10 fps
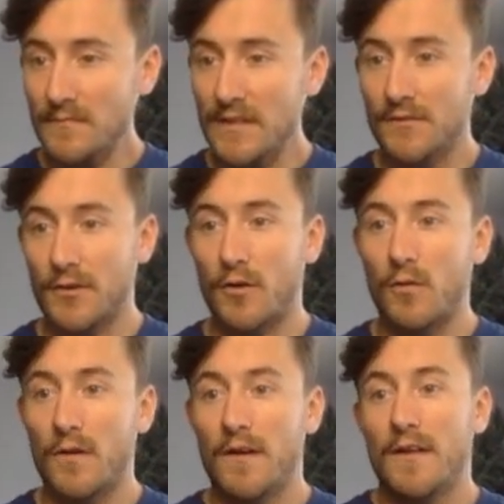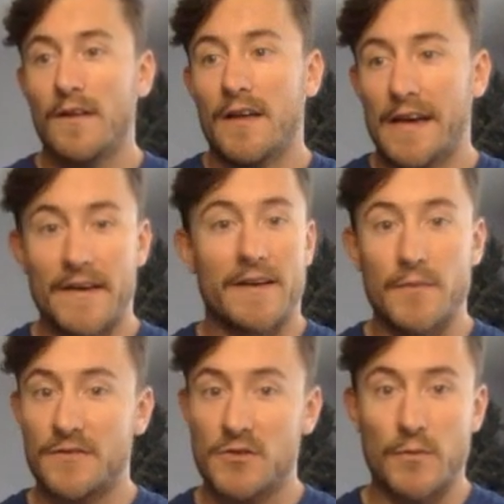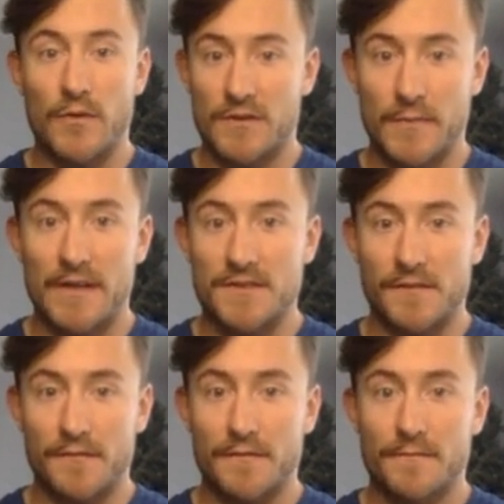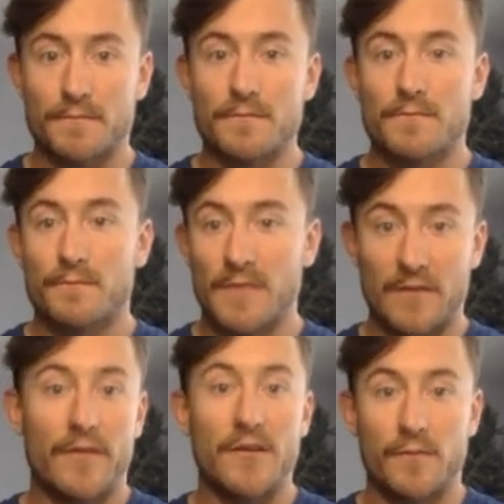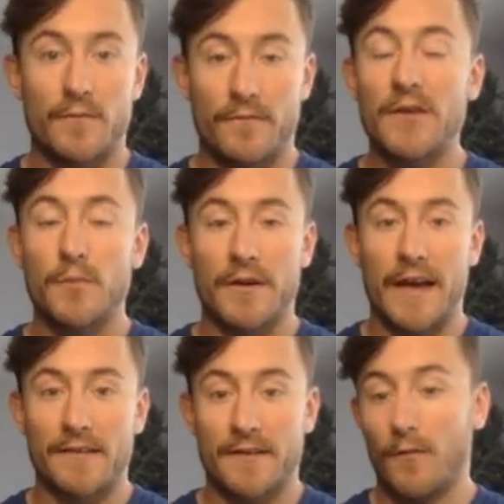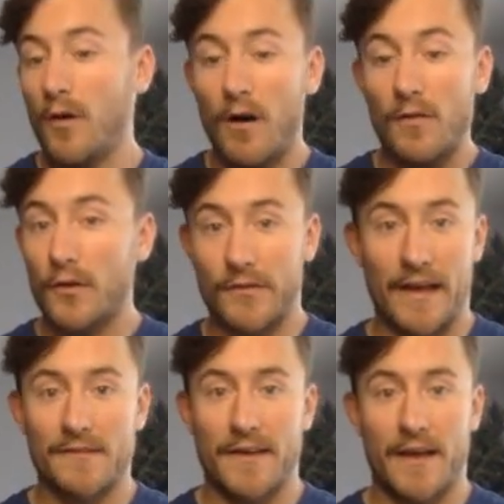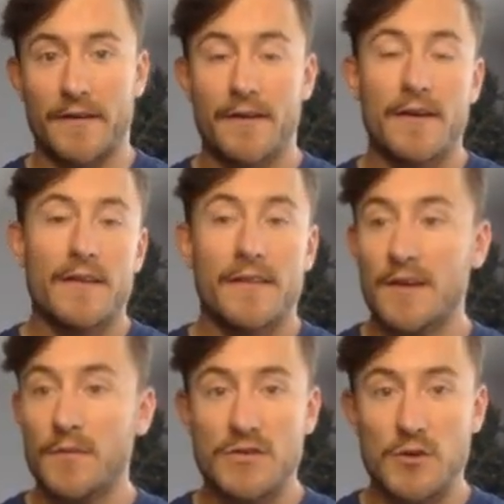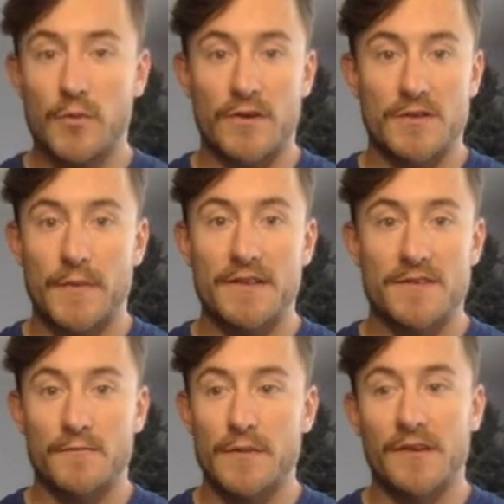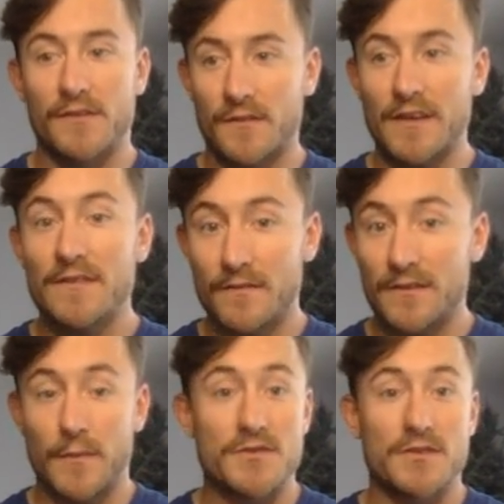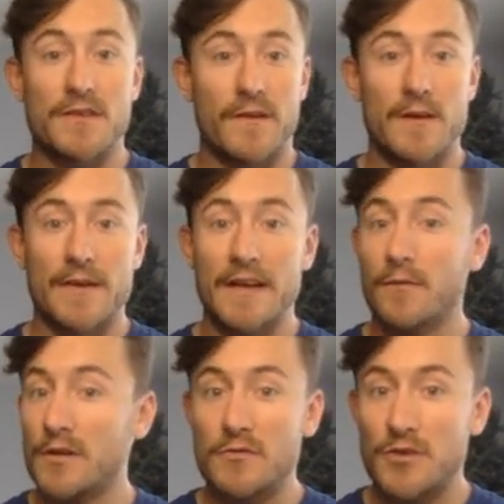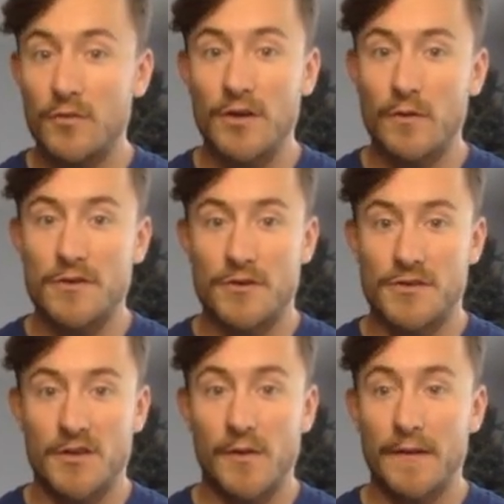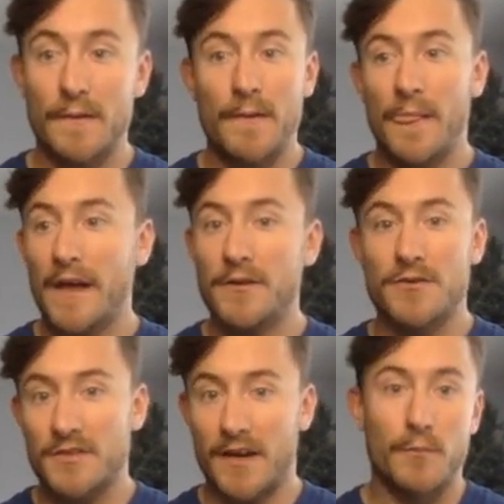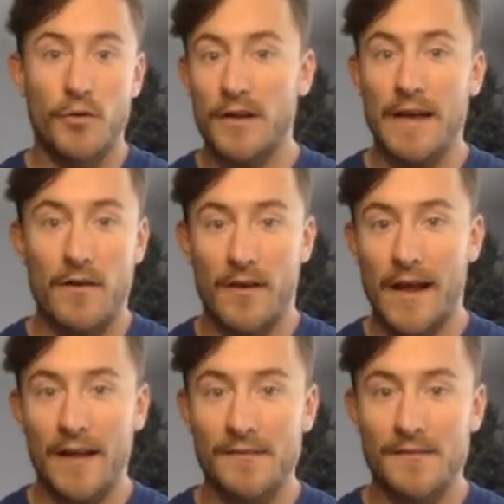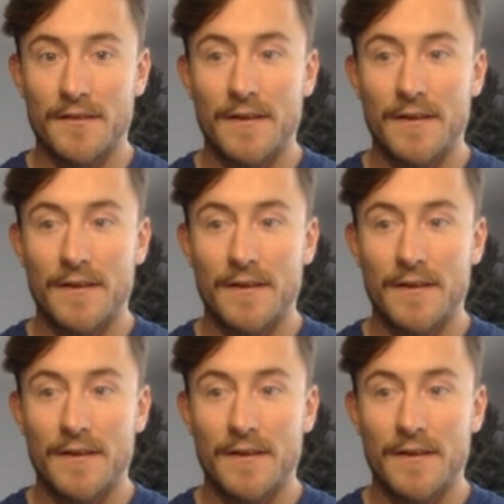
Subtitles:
So, and that can be super expensive. Facebook ads can. Well, all those ads can. They can be super expensive because, especially in the very beginning, when you don't know what you're doing and you're just kind of putting out ads,